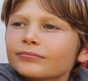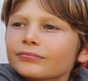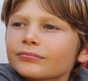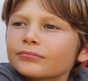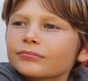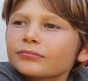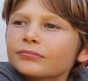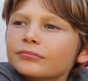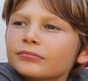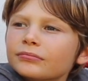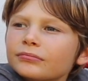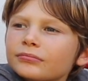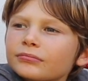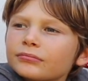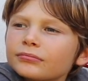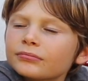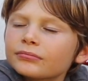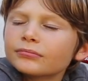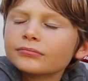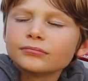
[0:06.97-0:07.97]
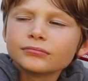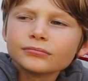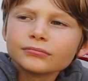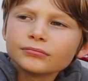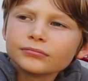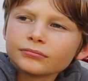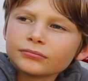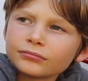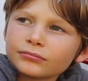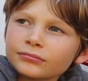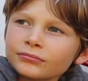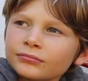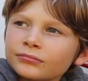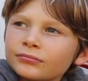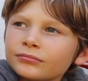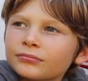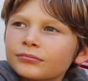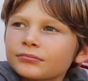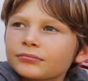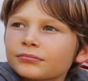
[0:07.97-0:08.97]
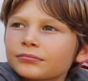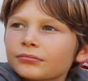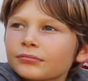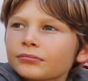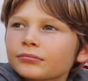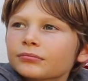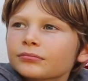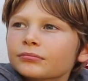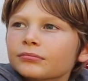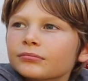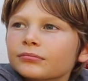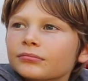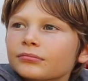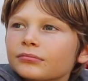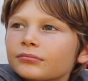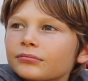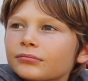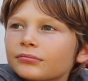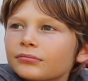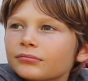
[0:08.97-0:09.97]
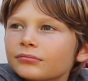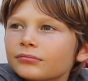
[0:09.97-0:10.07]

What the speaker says: This person isn't speaking.